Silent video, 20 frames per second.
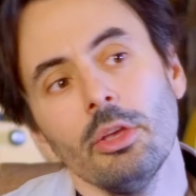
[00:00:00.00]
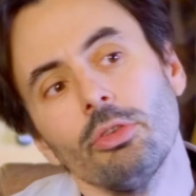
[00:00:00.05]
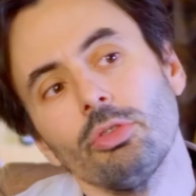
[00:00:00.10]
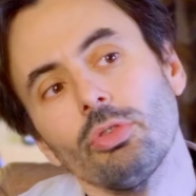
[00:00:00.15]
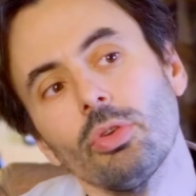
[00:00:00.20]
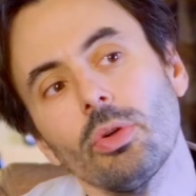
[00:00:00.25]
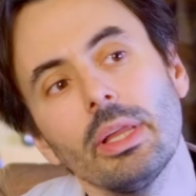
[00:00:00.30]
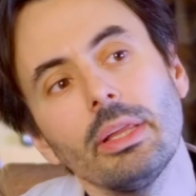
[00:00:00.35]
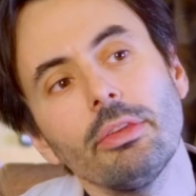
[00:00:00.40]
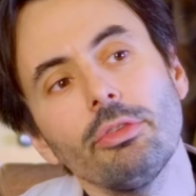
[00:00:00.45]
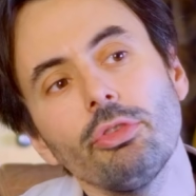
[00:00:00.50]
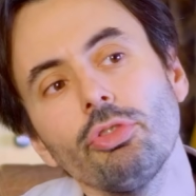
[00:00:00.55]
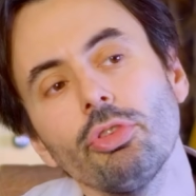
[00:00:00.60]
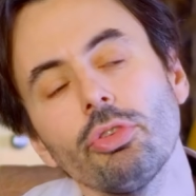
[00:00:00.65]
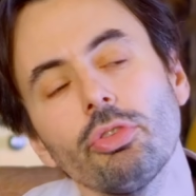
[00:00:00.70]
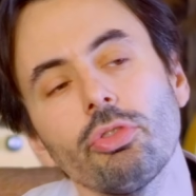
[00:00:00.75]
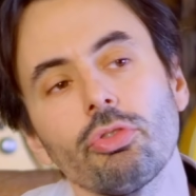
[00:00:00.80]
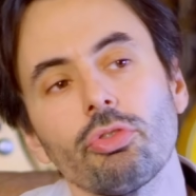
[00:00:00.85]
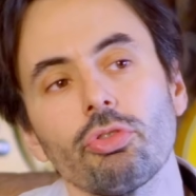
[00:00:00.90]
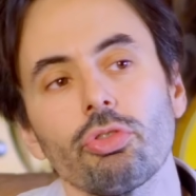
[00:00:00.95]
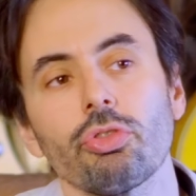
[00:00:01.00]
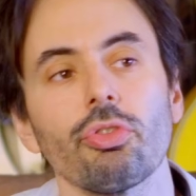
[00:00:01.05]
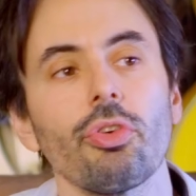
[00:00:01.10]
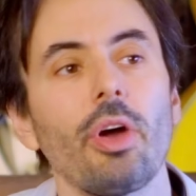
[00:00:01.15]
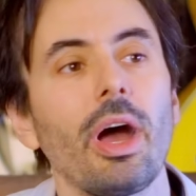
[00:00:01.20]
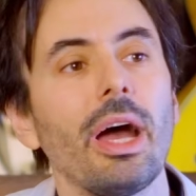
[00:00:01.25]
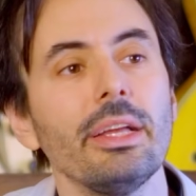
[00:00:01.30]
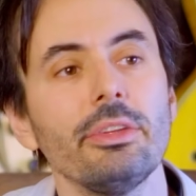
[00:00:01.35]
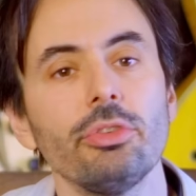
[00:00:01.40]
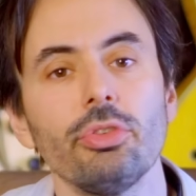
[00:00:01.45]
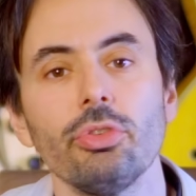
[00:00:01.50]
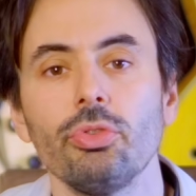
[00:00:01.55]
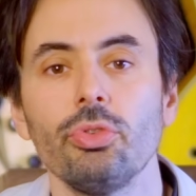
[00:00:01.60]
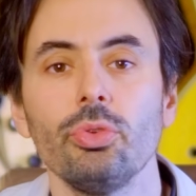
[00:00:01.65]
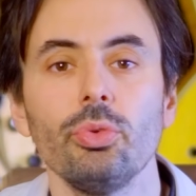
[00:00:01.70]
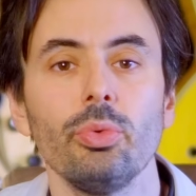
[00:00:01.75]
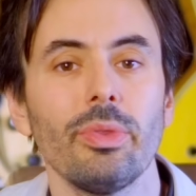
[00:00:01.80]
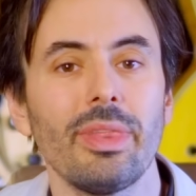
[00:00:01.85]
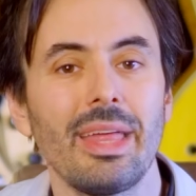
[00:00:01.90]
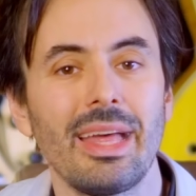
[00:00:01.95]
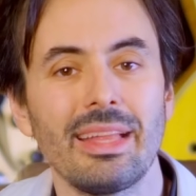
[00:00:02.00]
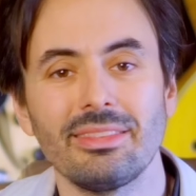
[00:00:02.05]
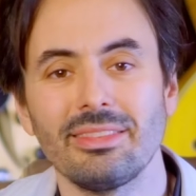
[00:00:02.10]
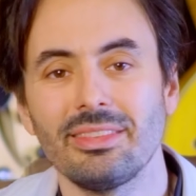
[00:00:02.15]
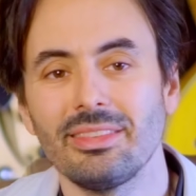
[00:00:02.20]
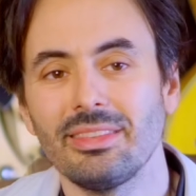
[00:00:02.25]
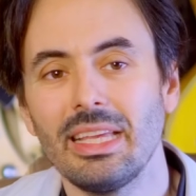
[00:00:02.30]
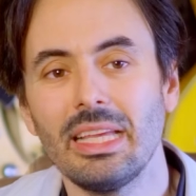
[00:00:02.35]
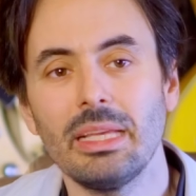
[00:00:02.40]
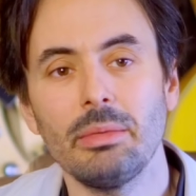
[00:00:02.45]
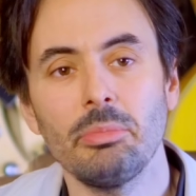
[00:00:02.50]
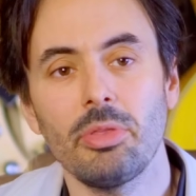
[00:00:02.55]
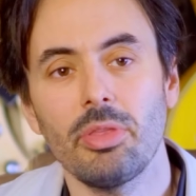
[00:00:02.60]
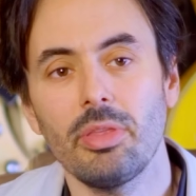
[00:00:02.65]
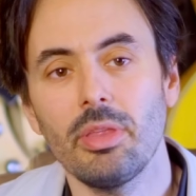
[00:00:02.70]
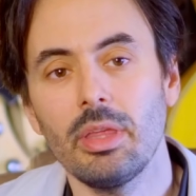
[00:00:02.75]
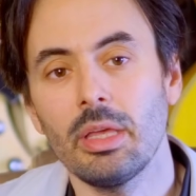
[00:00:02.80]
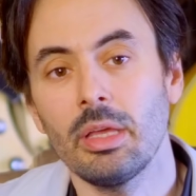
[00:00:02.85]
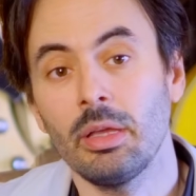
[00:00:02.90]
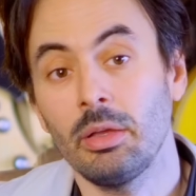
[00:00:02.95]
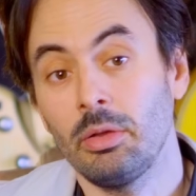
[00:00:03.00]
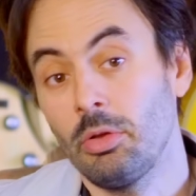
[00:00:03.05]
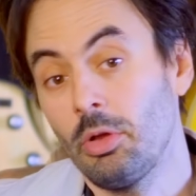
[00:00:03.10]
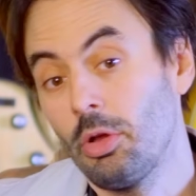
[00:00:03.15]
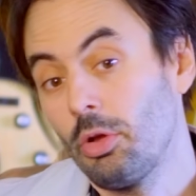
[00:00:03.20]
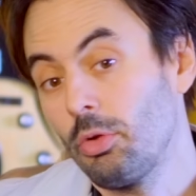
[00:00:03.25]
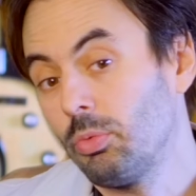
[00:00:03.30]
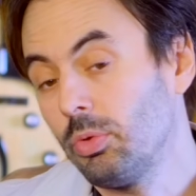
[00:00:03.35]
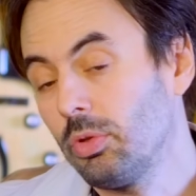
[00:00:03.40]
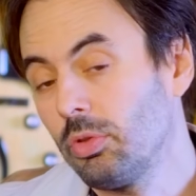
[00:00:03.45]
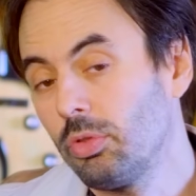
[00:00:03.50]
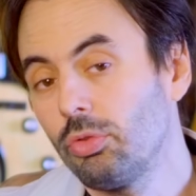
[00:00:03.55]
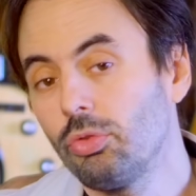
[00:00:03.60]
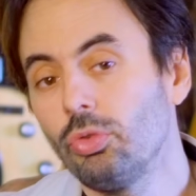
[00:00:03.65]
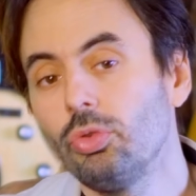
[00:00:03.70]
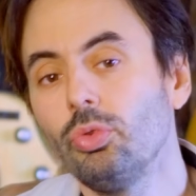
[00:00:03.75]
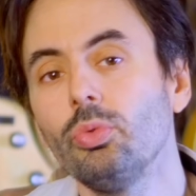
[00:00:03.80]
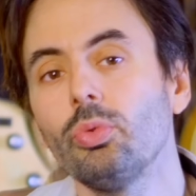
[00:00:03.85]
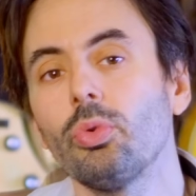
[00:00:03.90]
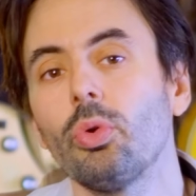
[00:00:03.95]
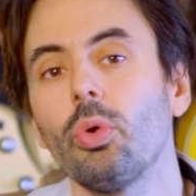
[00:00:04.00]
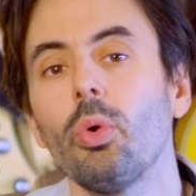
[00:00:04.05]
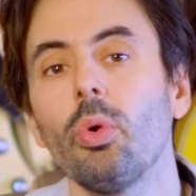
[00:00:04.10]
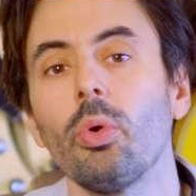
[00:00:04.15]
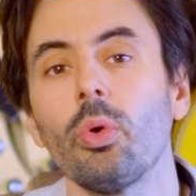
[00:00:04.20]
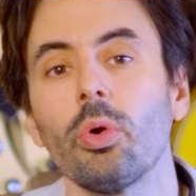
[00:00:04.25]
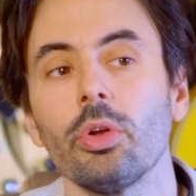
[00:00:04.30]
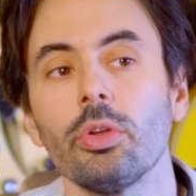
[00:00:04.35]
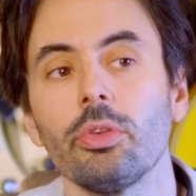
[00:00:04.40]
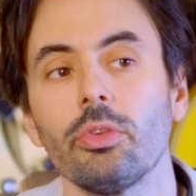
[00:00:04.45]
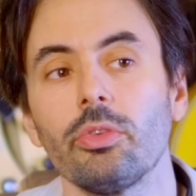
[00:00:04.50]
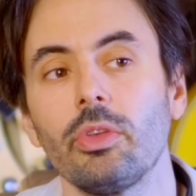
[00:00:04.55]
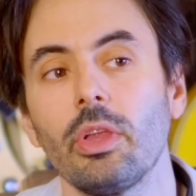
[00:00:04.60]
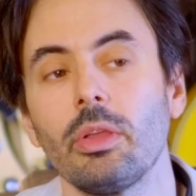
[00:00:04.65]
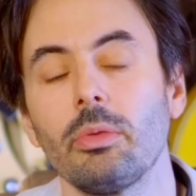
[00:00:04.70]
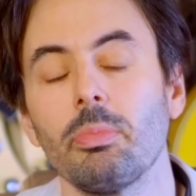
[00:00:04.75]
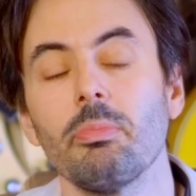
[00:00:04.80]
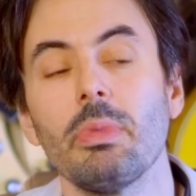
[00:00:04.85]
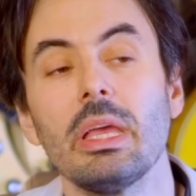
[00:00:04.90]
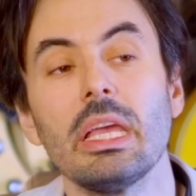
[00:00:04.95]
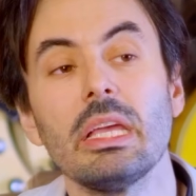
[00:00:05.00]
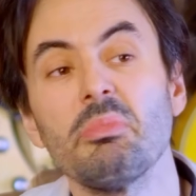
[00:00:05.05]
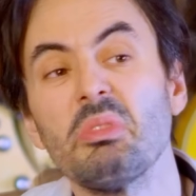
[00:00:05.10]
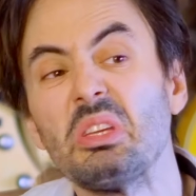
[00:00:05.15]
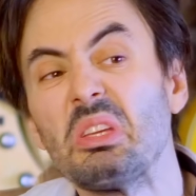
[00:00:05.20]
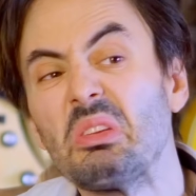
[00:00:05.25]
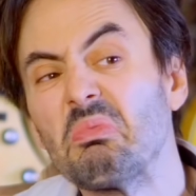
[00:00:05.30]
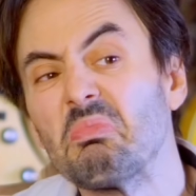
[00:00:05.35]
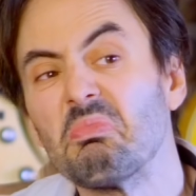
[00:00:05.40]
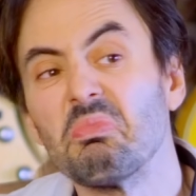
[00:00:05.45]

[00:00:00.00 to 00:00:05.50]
So let's just try to do that same thing with two chords that maybe